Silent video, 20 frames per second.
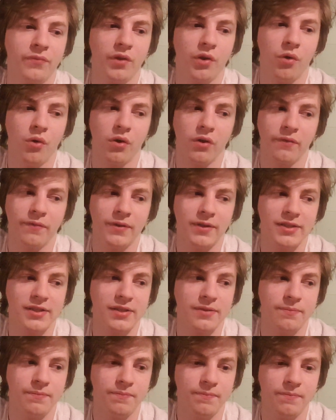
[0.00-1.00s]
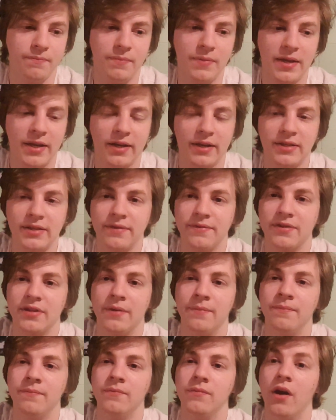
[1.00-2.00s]
or if it's because of
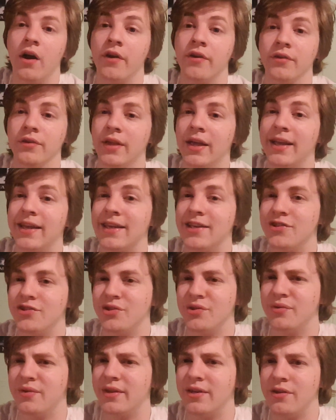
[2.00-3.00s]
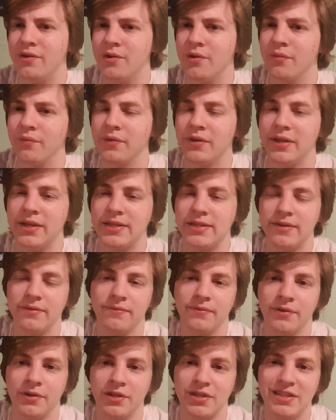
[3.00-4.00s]
some underlying issue that you don't realize at
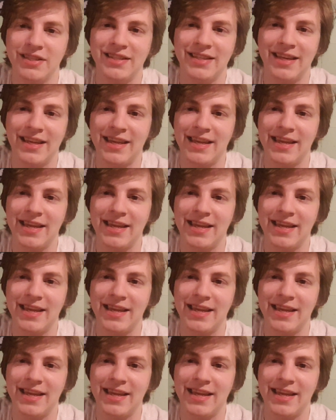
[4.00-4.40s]
first,